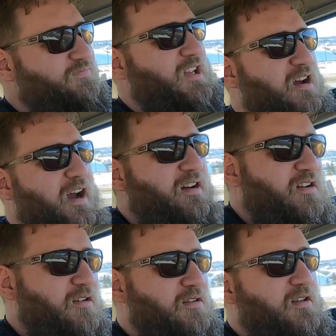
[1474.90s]
No, I don't
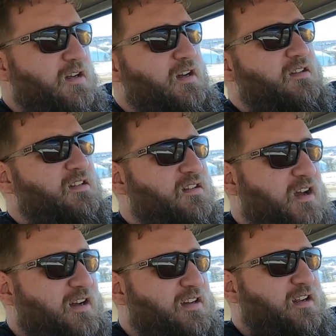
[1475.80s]
know. Just
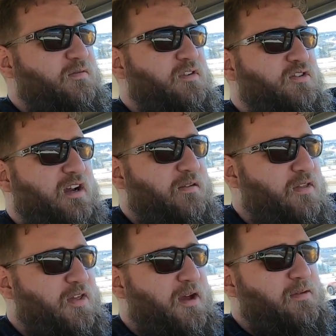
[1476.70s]
thought I'd take you for a drive
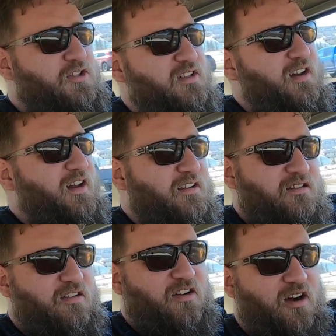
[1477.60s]
in Thelma. She's a nice
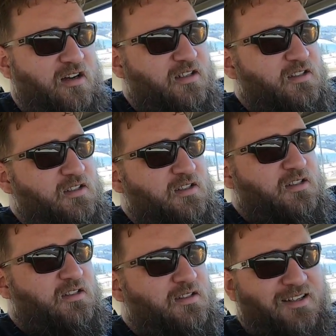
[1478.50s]
little car,
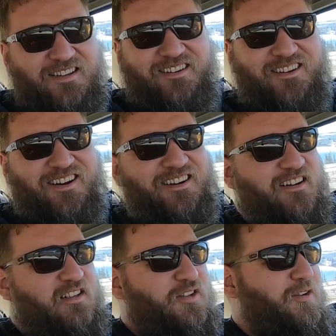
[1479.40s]

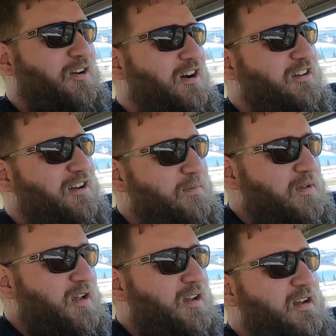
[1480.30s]
2-door hardtop.
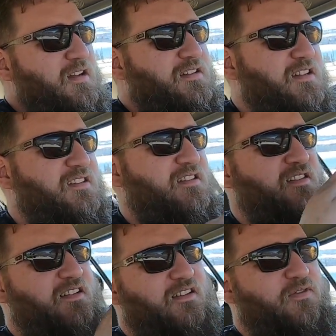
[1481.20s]
So this
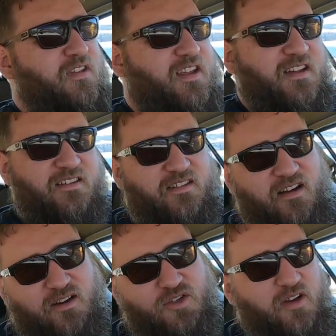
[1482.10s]
is for the kids out there.
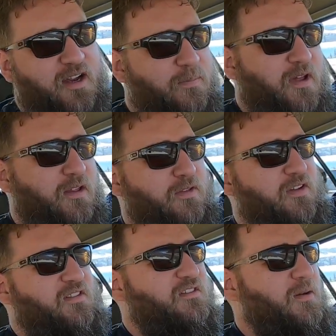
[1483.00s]
I'm going to show you a couple other
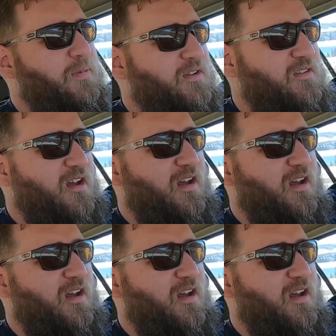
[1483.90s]
things in Stumpy's